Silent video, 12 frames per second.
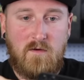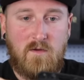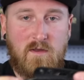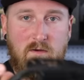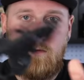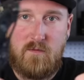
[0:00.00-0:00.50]

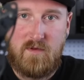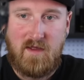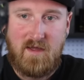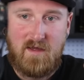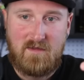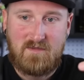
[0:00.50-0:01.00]
Really cool
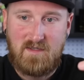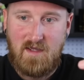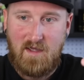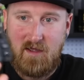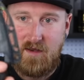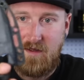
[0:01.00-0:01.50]
blades,
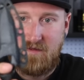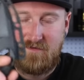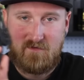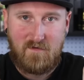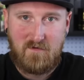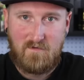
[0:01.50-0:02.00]
and I
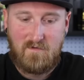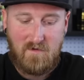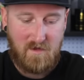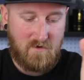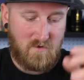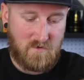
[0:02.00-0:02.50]
still
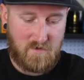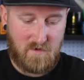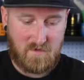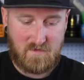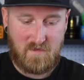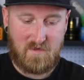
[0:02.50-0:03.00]
like holding
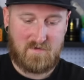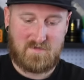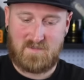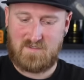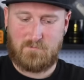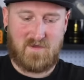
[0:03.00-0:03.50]
on to these
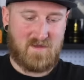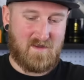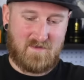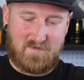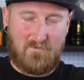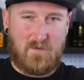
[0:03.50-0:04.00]
just
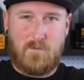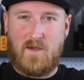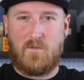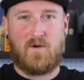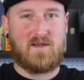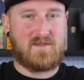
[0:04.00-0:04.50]
because of the
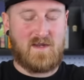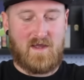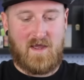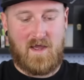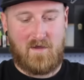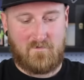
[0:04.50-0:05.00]
memories that I
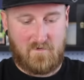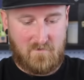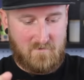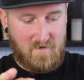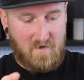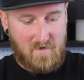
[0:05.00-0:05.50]
have
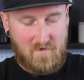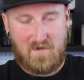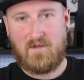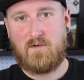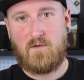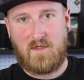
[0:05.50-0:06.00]
of
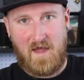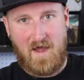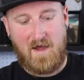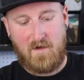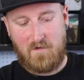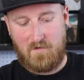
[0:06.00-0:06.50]
dealing with
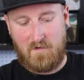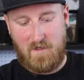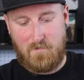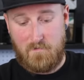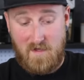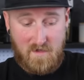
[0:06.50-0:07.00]
Al
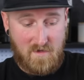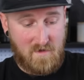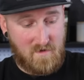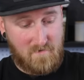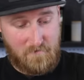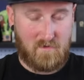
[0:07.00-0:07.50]
and
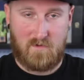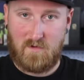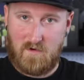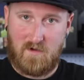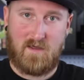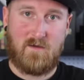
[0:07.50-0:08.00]
Mickey,
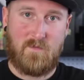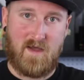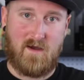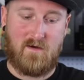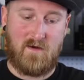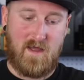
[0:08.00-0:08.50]
learning
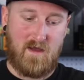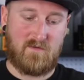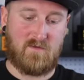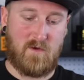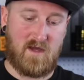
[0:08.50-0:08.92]
about how to